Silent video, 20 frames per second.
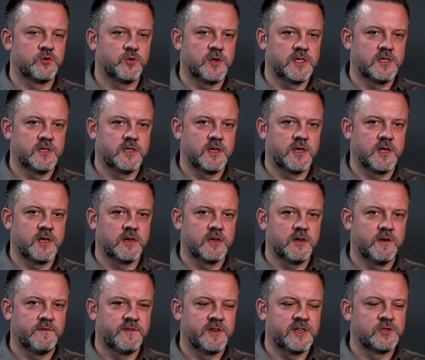20, and
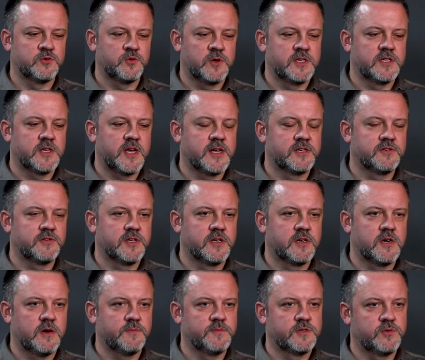Confidence 20 actually
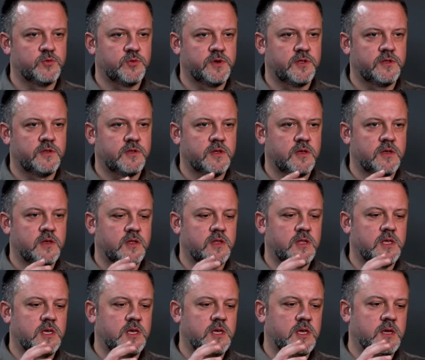comes with
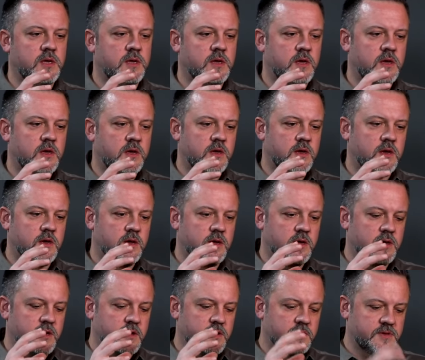the
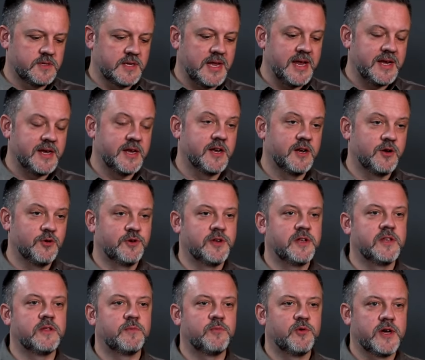stand included
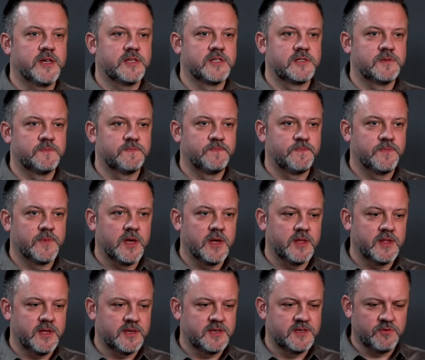in the price.
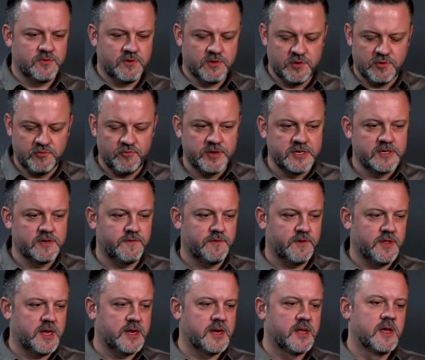And there's a good reason
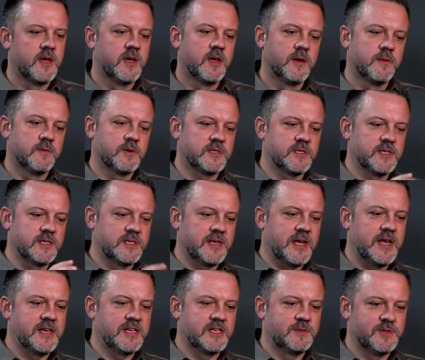for that, because this
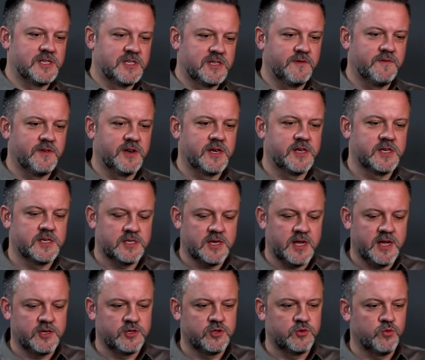stand is specifically
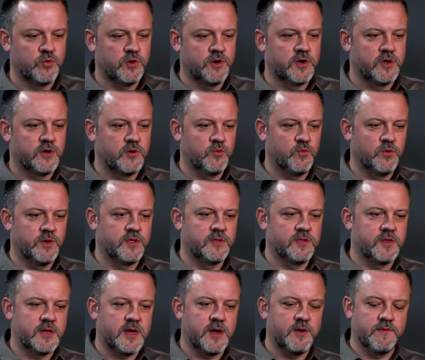designed to work with
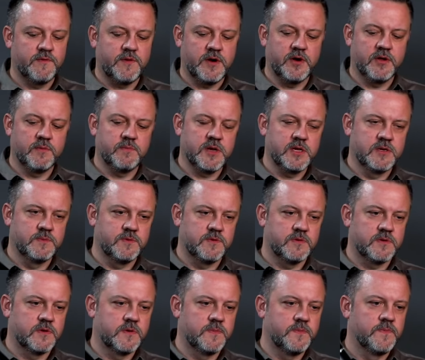the downfiring bass
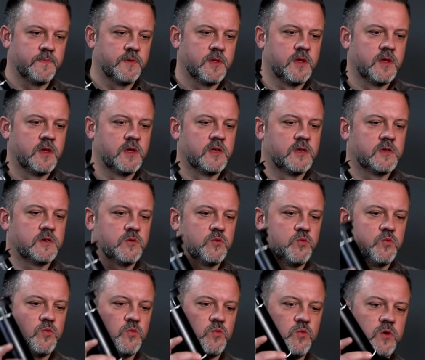port.
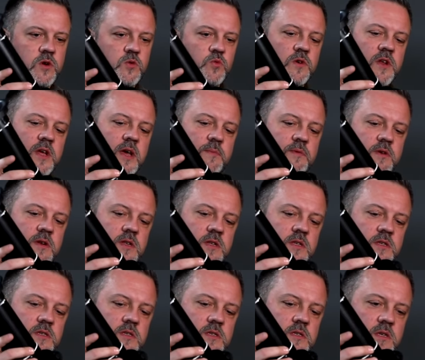So what would happen
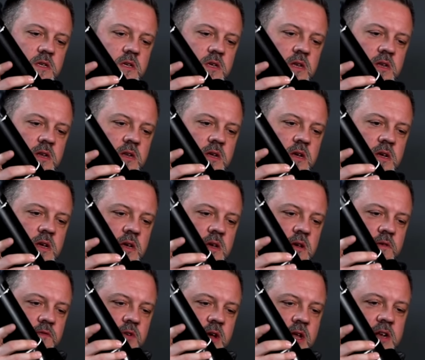is
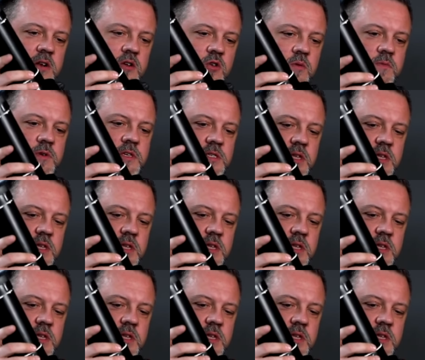if you had a normal